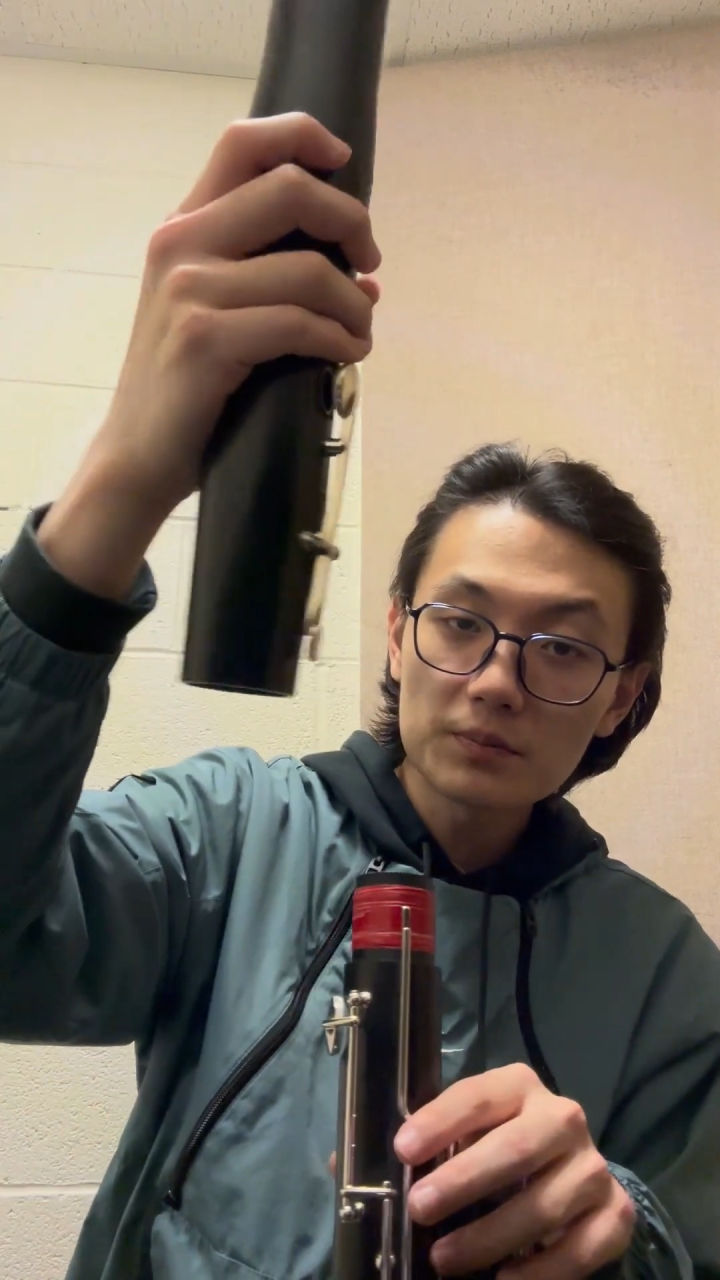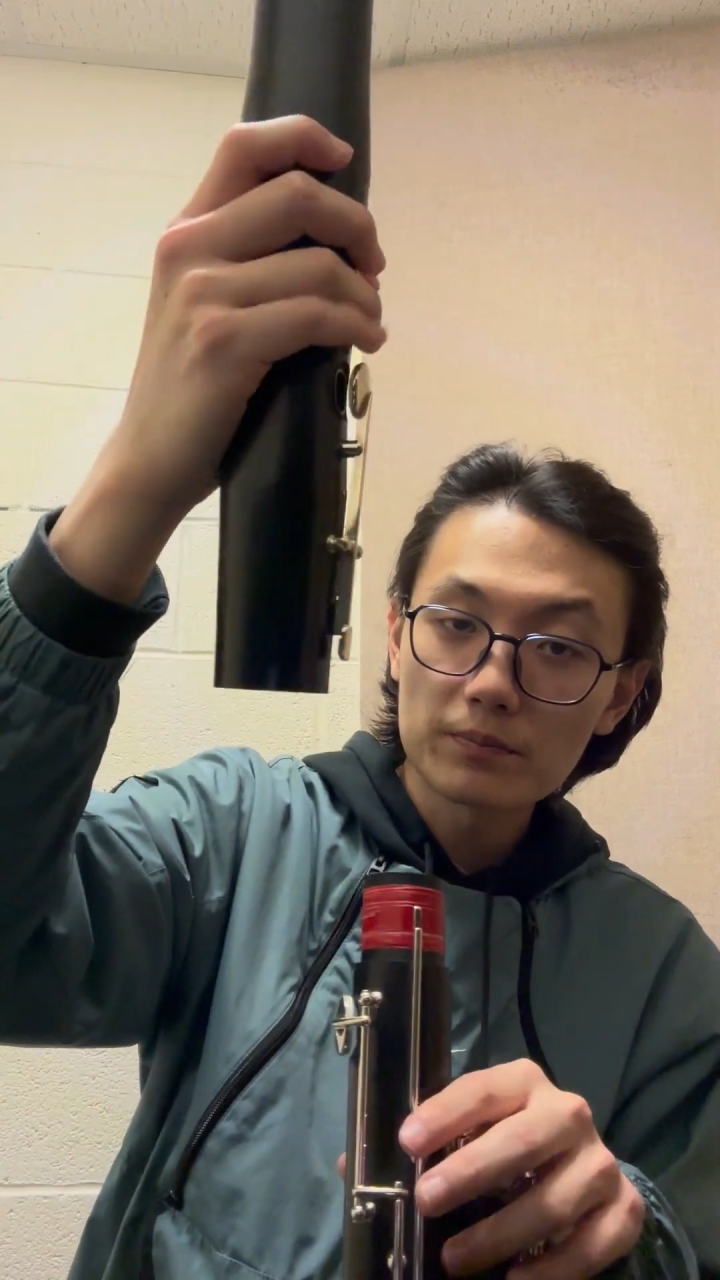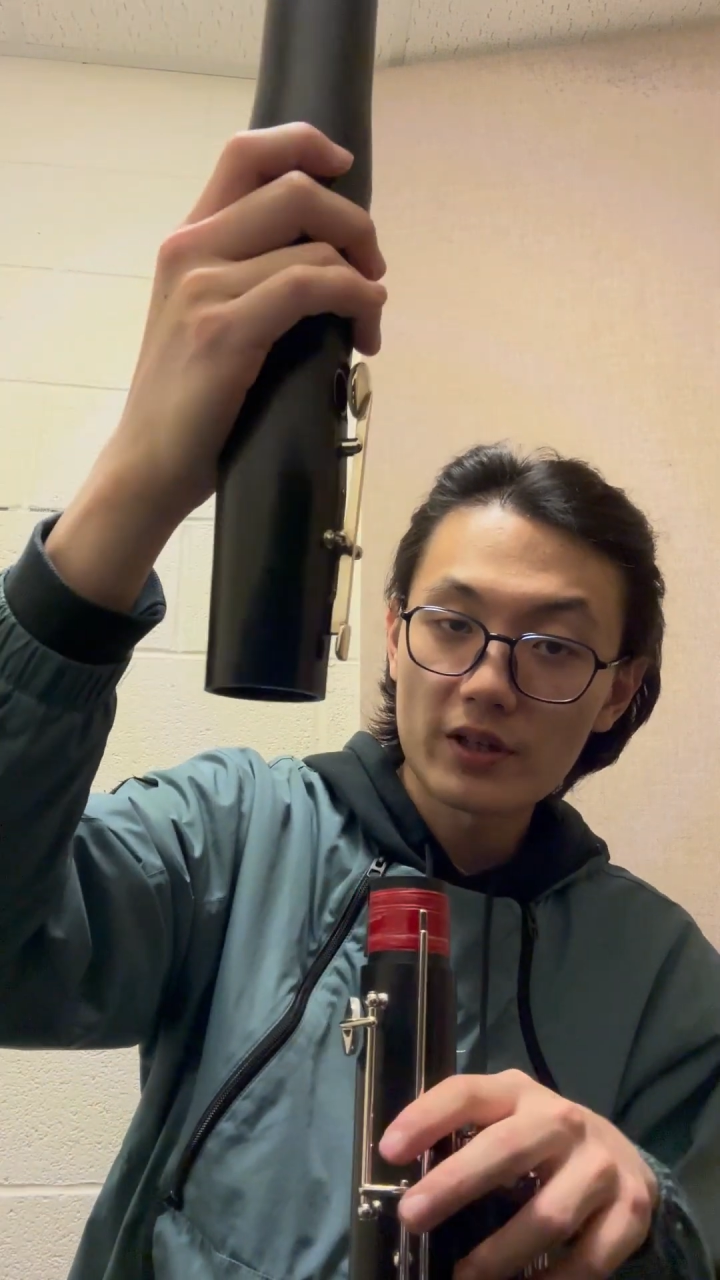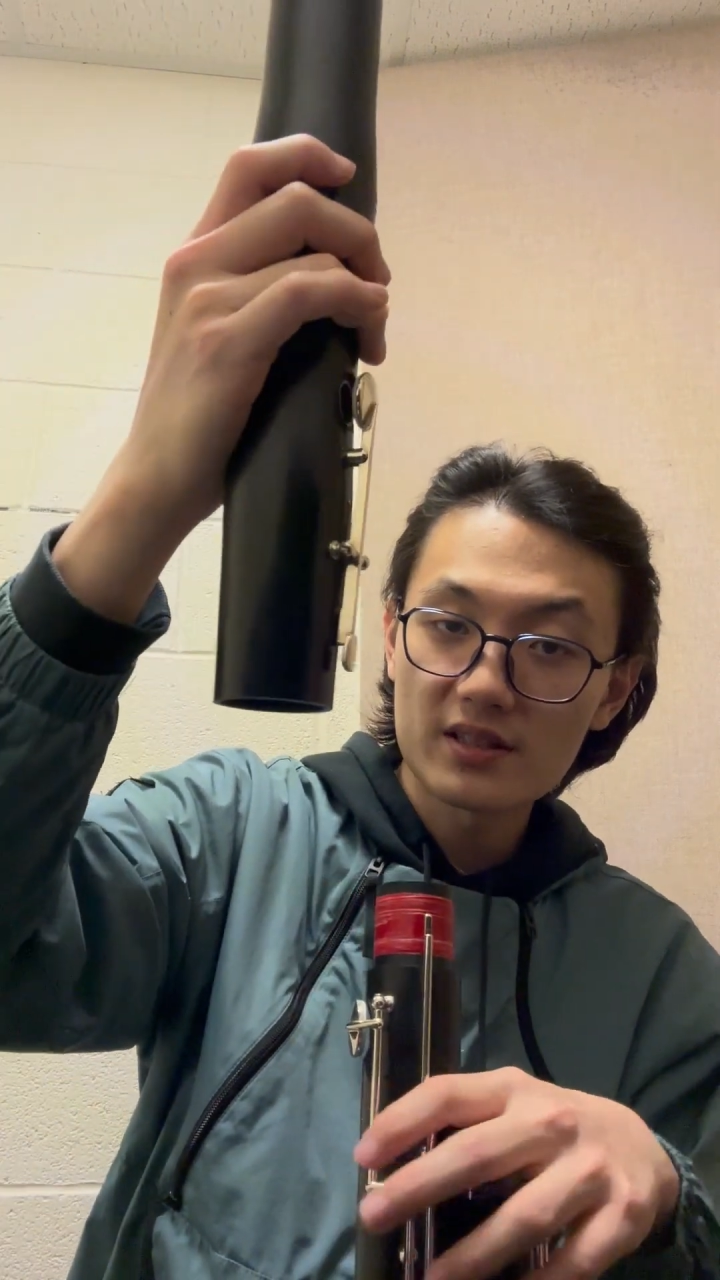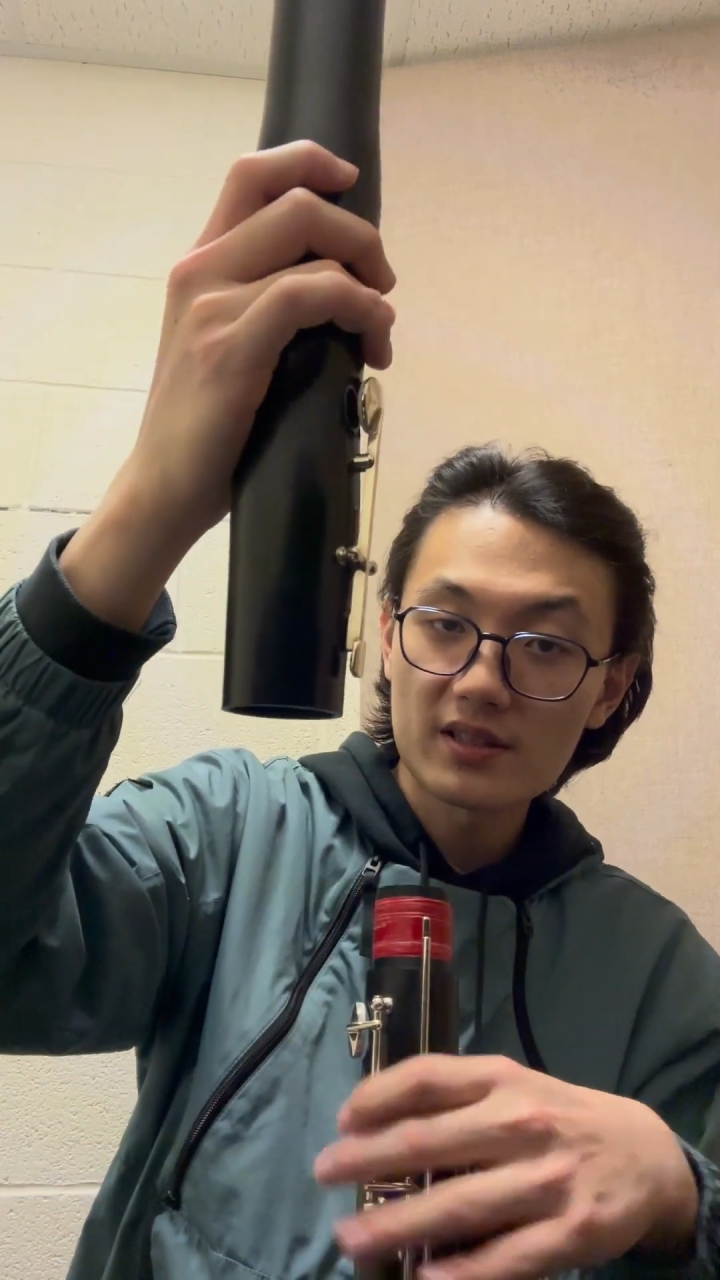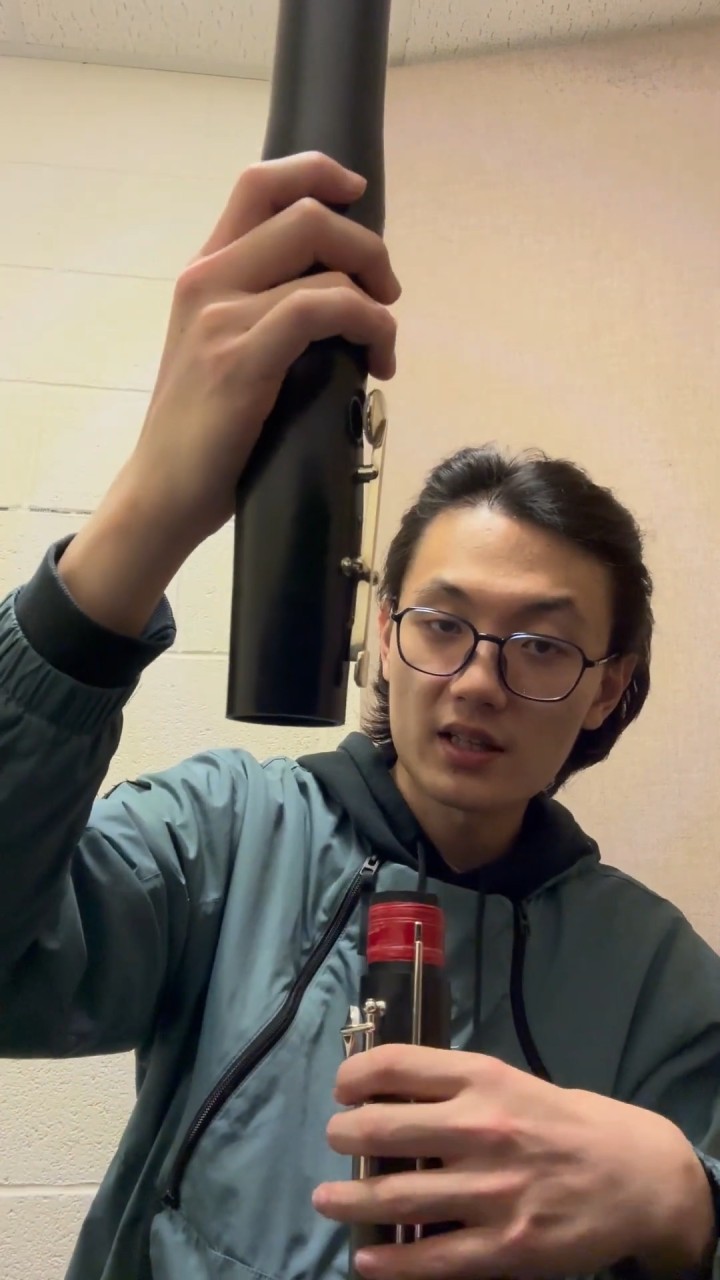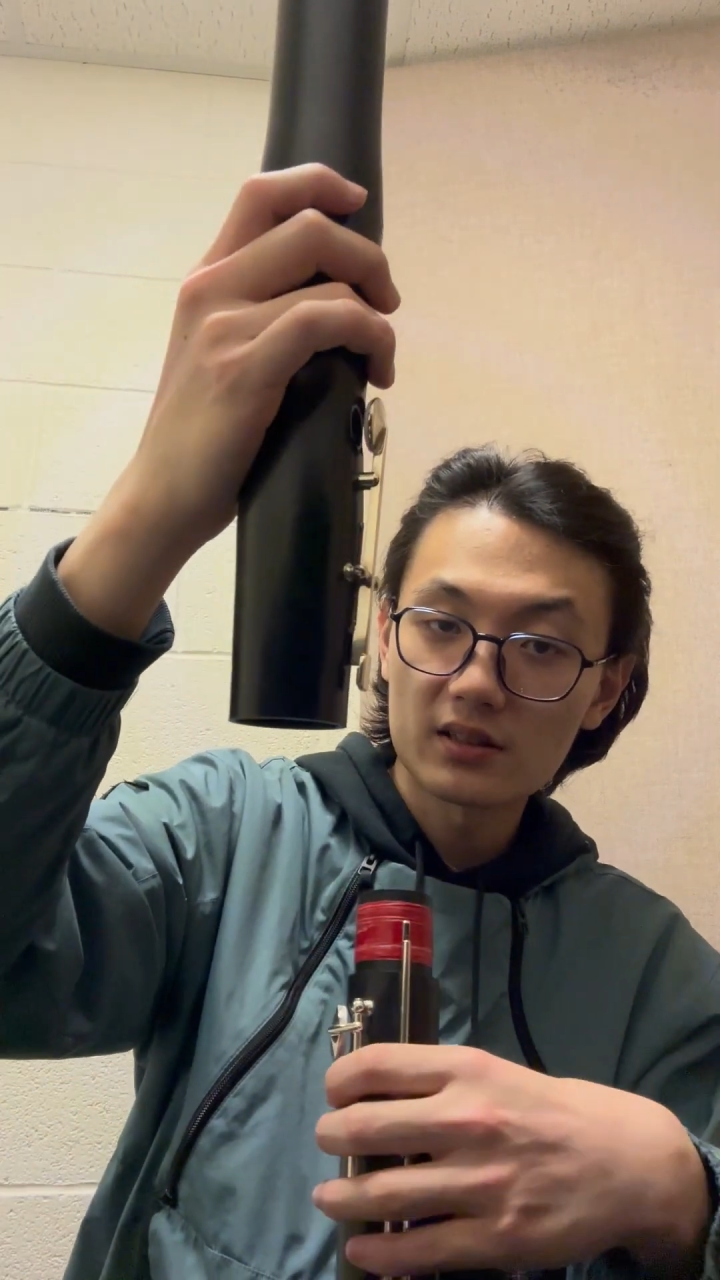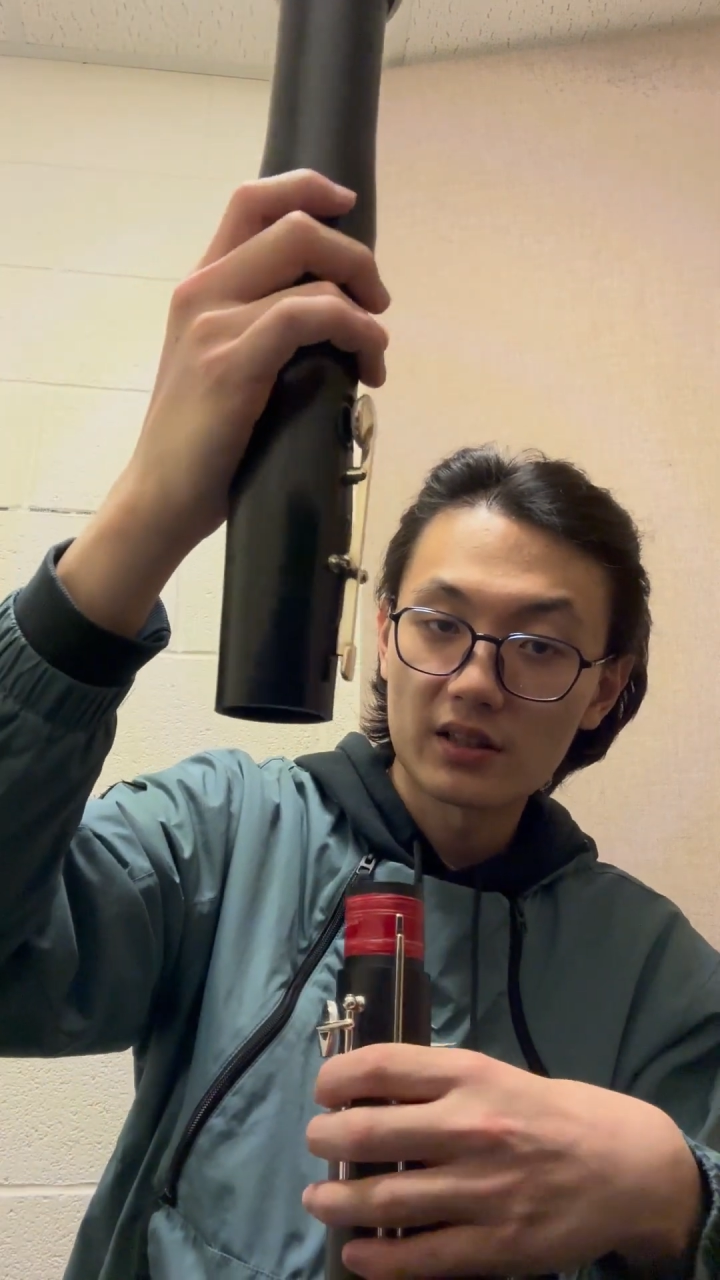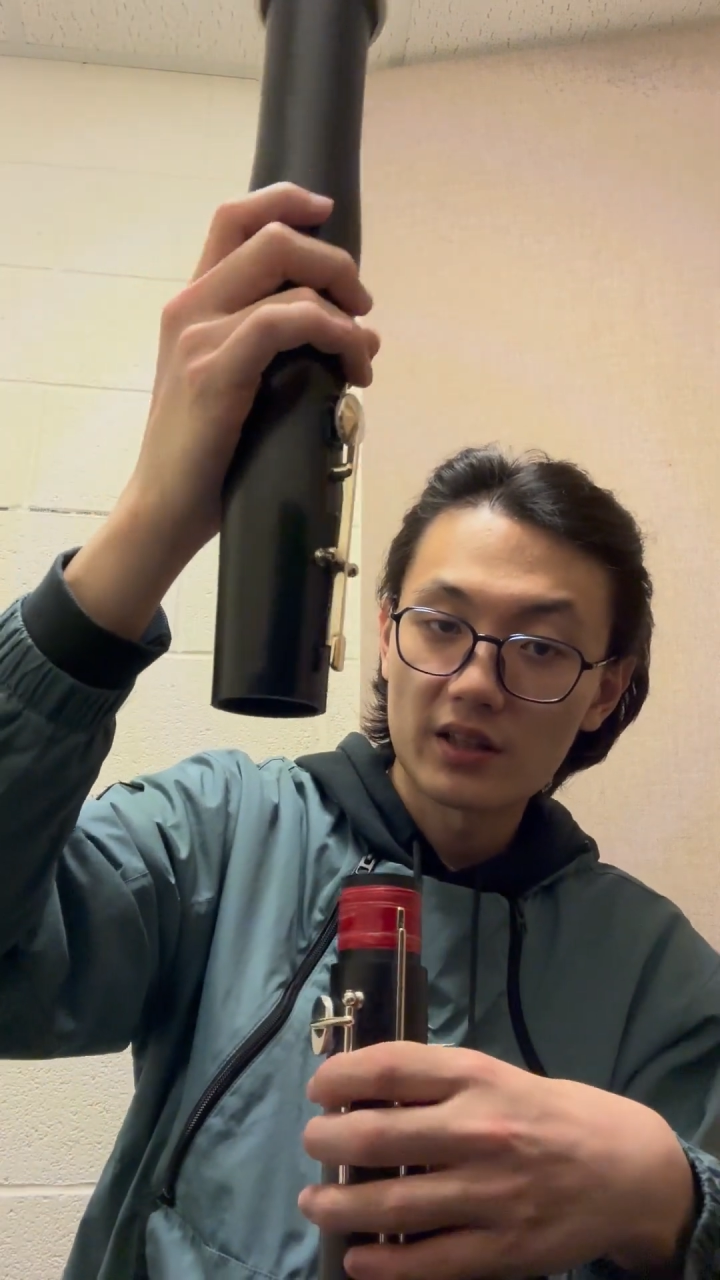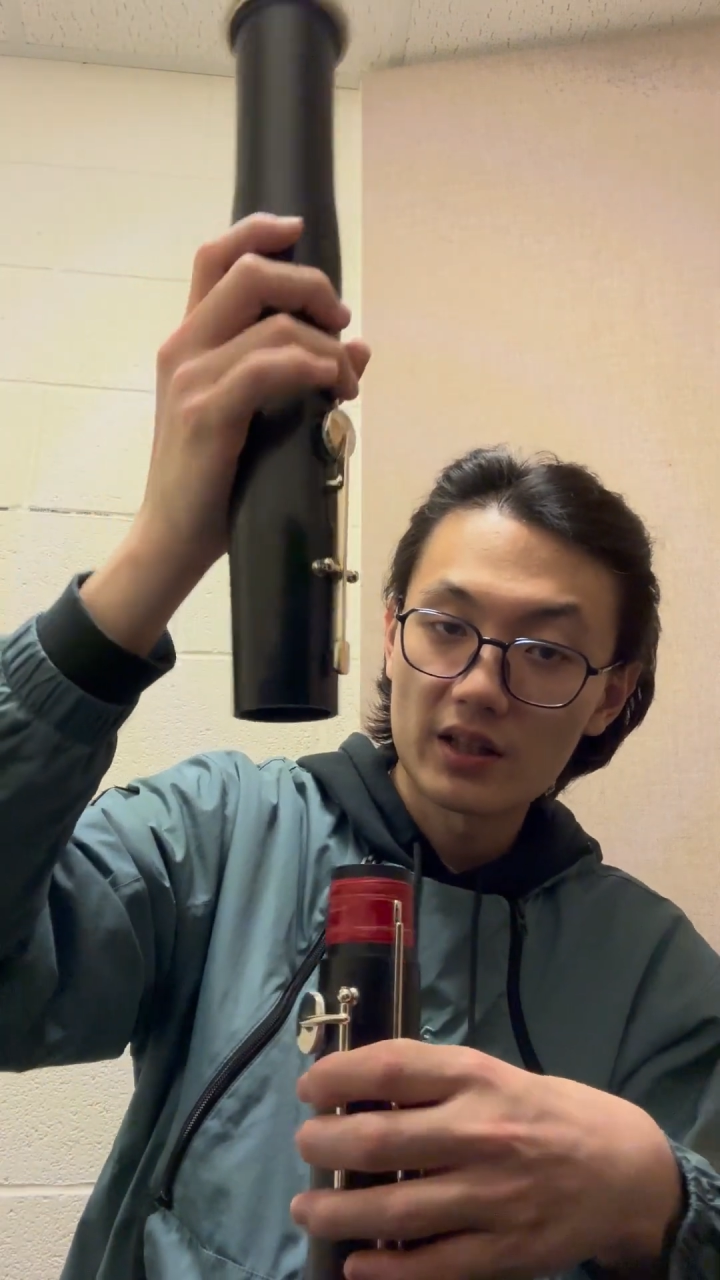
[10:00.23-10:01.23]
press down the
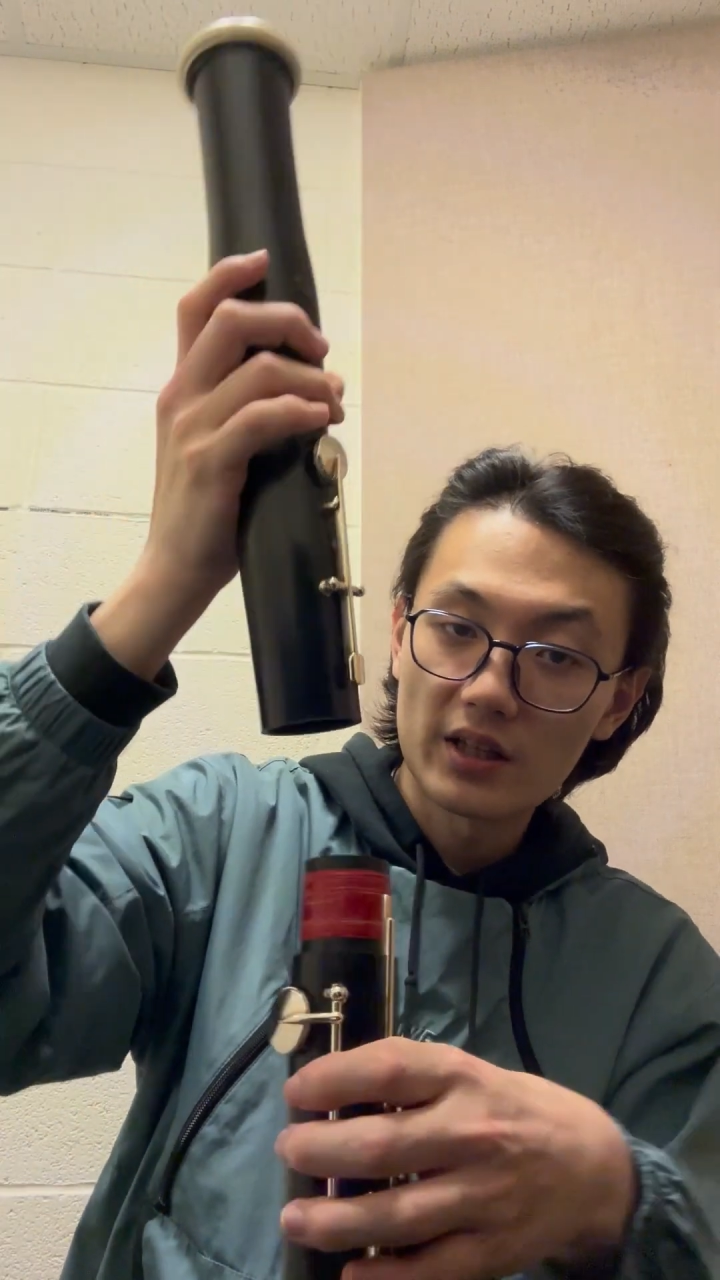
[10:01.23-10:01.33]
key,